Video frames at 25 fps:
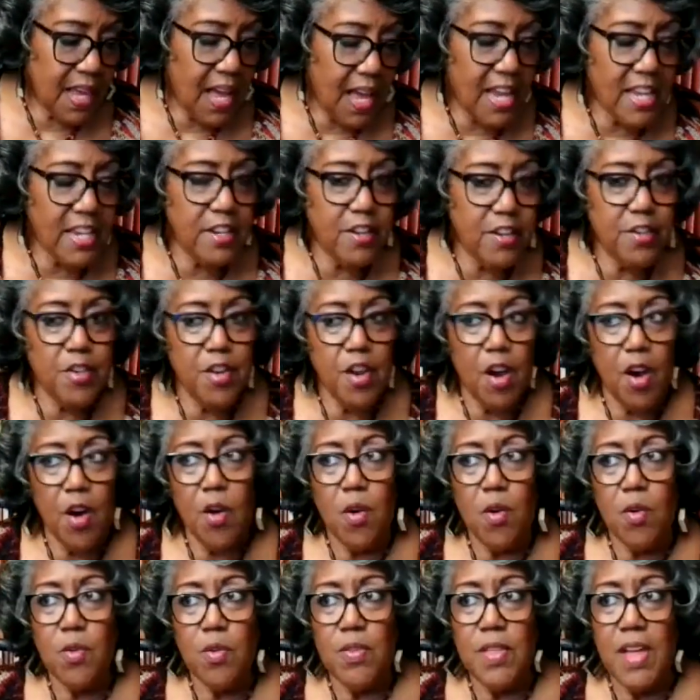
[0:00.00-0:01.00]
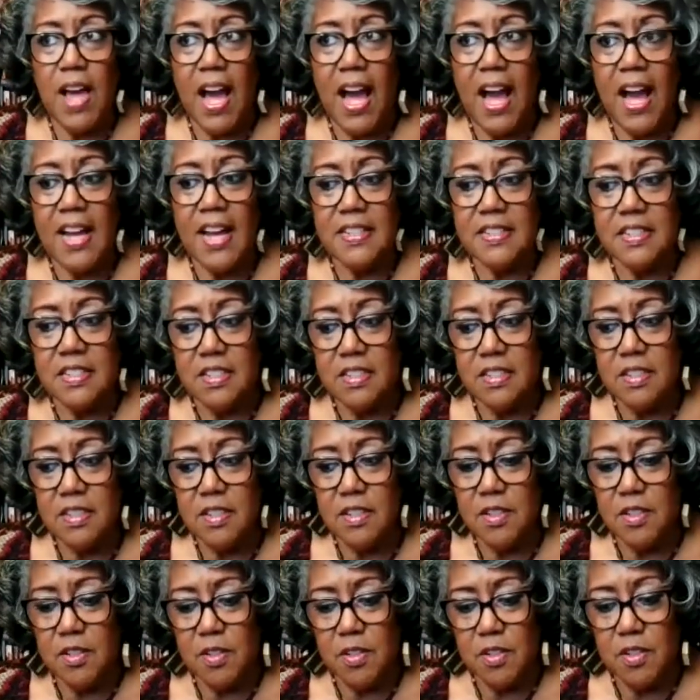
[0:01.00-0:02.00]
I know that
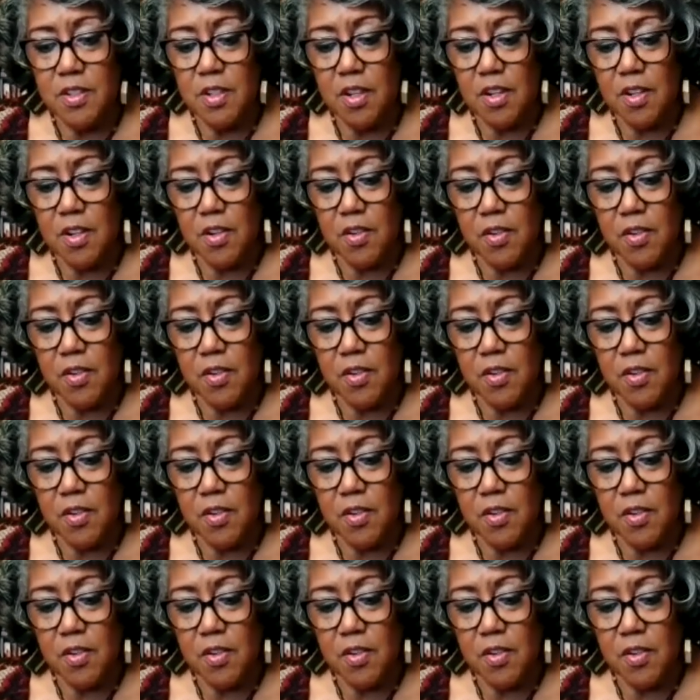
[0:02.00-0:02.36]
your